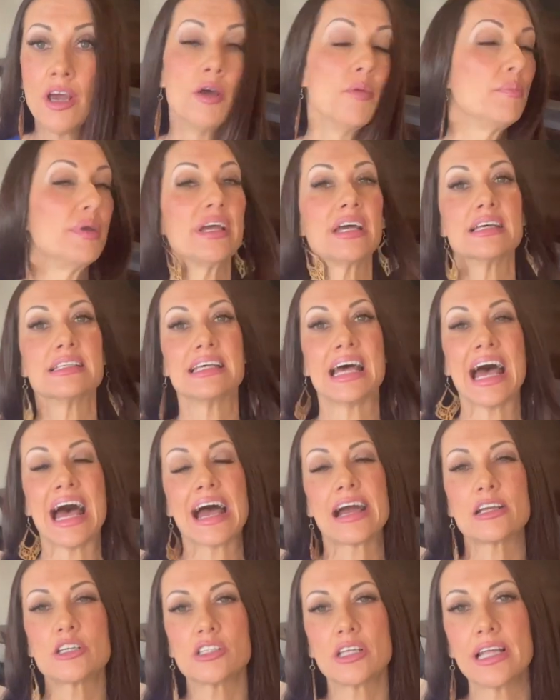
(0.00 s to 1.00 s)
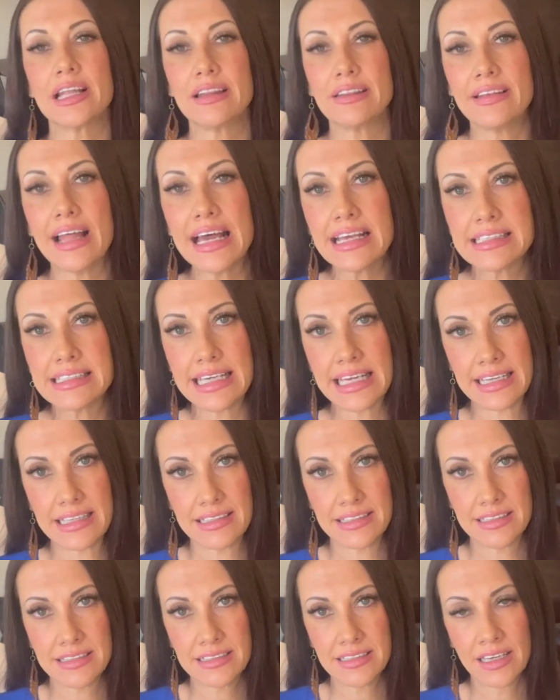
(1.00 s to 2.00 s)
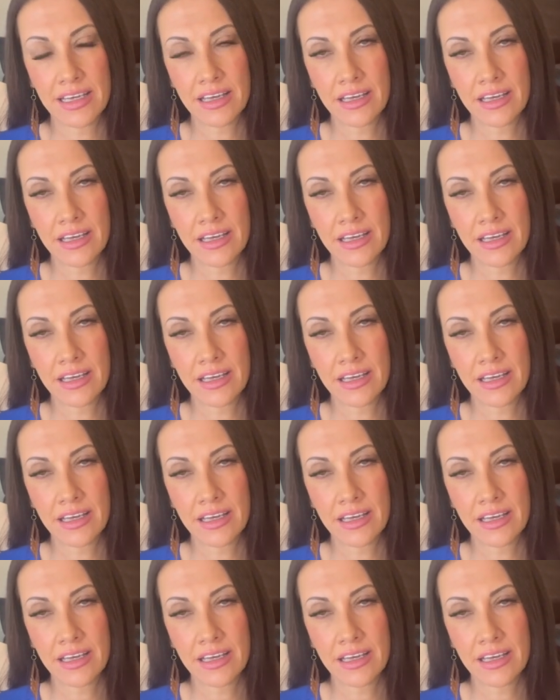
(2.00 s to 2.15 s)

because it actually lessens.